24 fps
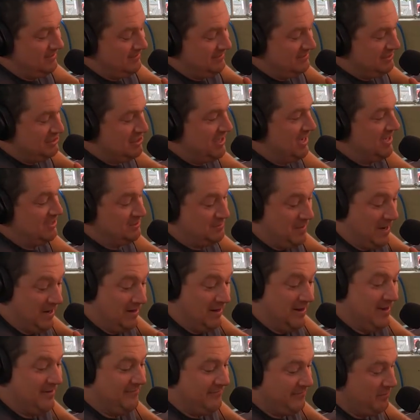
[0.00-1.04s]
changed my
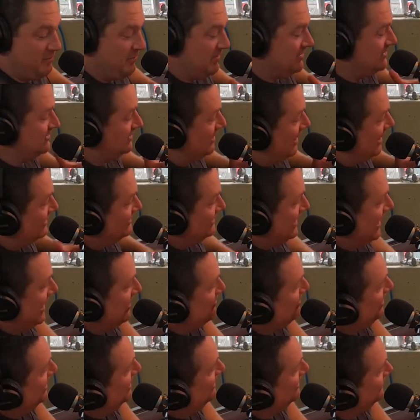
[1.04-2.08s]
life was Lost
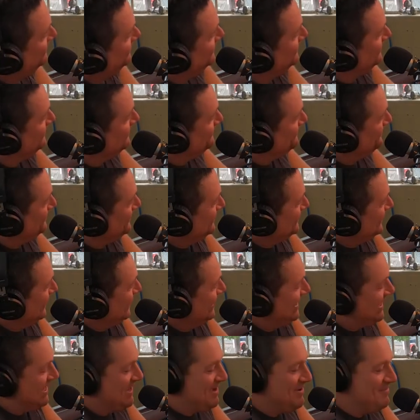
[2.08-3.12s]
Highway. So,
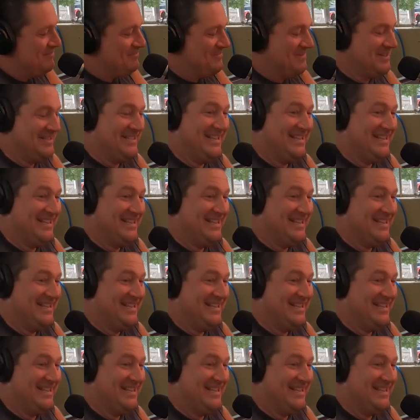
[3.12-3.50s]
I mean,